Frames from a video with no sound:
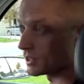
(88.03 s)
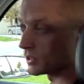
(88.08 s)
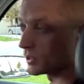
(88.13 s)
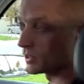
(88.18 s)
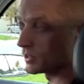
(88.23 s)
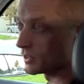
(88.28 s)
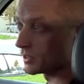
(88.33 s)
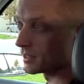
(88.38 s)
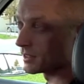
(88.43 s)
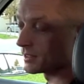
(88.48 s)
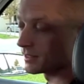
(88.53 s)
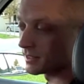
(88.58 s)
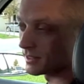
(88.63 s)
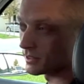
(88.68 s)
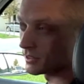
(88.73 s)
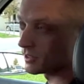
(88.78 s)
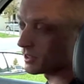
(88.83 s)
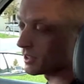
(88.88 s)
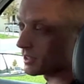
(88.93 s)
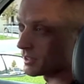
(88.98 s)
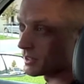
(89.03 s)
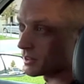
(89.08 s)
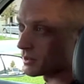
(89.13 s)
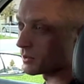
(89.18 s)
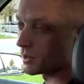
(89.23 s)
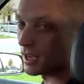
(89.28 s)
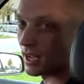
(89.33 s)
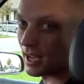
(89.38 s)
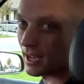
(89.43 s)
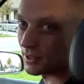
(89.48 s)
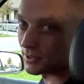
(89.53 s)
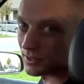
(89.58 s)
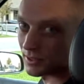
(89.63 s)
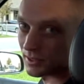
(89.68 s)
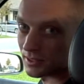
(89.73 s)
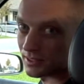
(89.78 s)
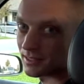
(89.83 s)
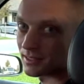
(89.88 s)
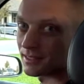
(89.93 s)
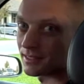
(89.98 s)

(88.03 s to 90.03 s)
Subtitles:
So you're talking 3 houses.